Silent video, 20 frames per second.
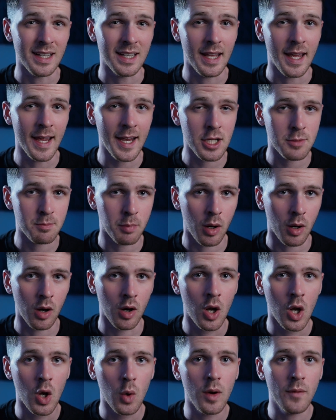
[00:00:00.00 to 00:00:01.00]
Hbar,
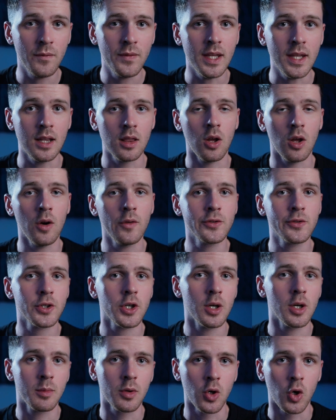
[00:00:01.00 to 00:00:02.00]
with the long-term
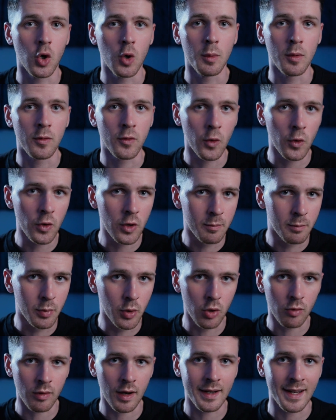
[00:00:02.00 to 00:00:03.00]
goal before the bull
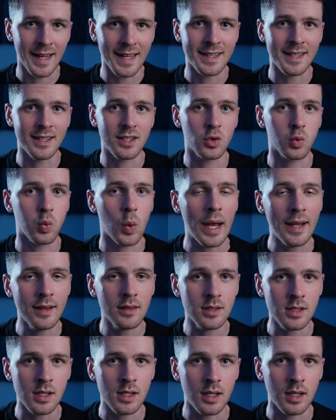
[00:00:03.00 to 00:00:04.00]
run hitting
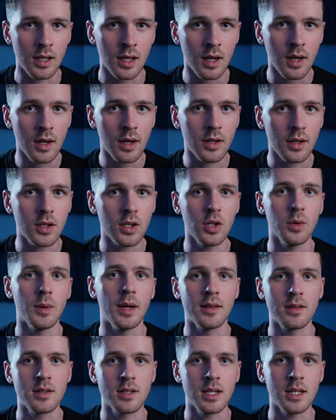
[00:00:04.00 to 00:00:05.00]
20
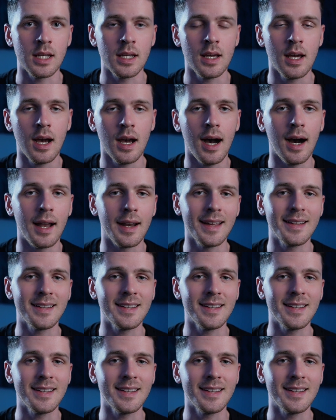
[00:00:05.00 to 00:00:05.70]
QNT and hitting